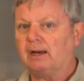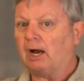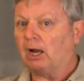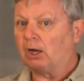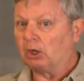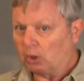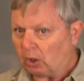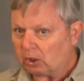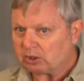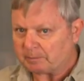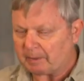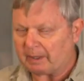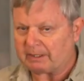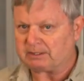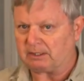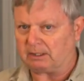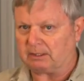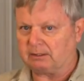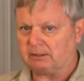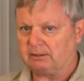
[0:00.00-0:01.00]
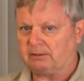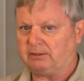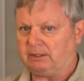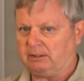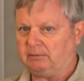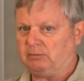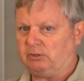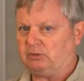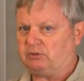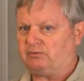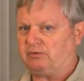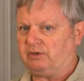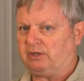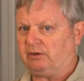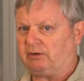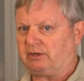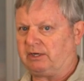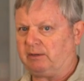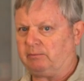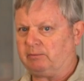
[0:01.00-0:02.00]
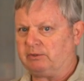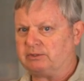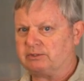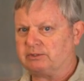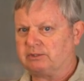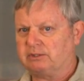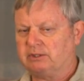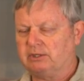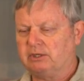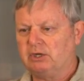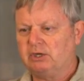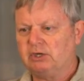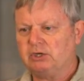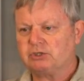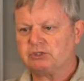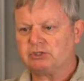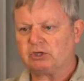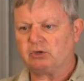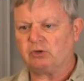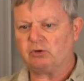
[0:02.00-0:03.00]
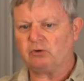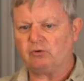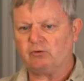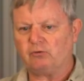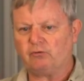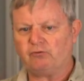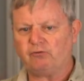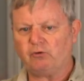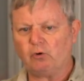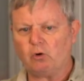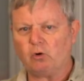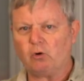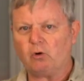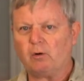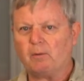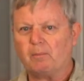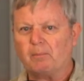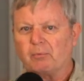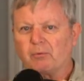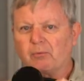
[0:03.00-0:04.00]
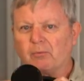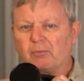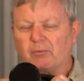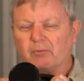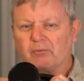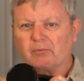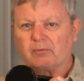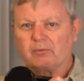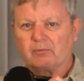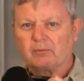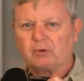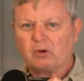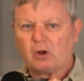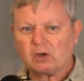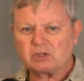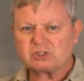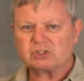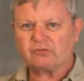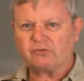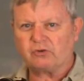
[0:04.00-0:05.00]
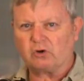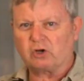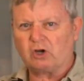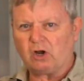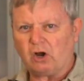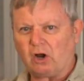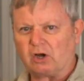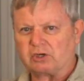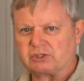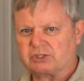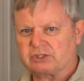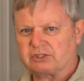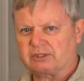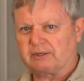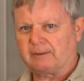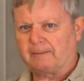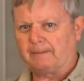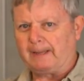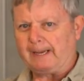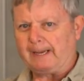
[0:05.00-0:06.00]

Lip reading: A lot better than most video cameras. So for cost,